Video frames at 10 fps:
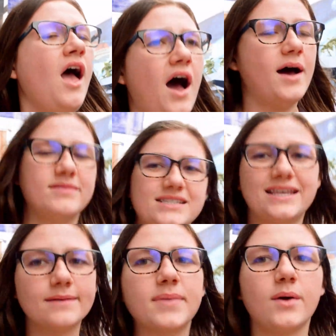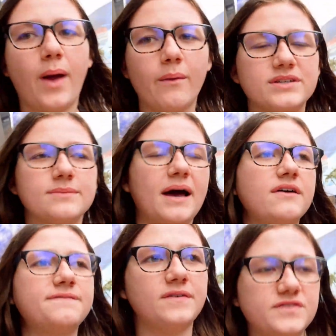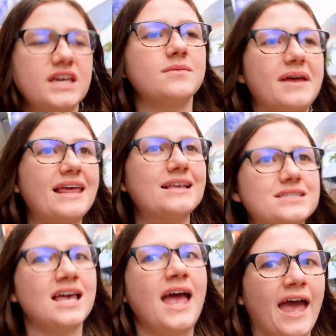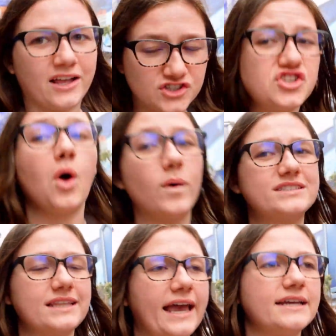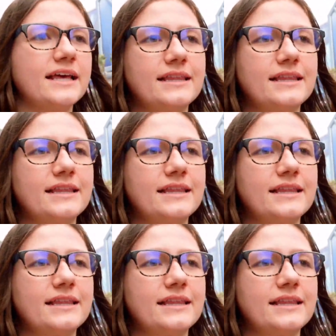The standby wait was about 15 minutes, and so was Lightning